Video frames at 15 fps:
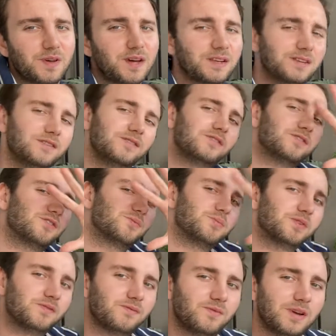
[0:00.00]
other
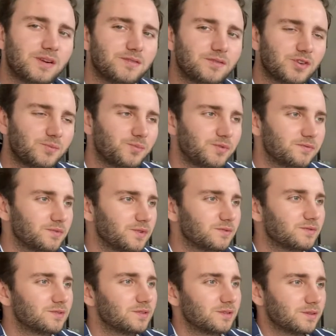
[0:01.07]
European rare shop
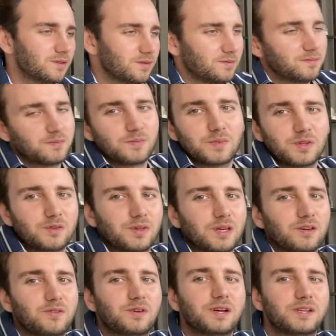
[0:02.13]
reviews, you can
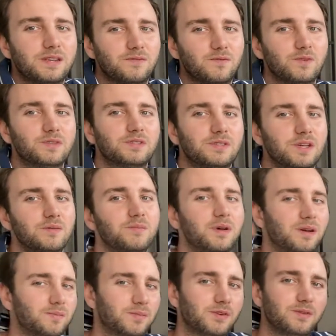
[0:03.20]
go ahead and watch them. I'm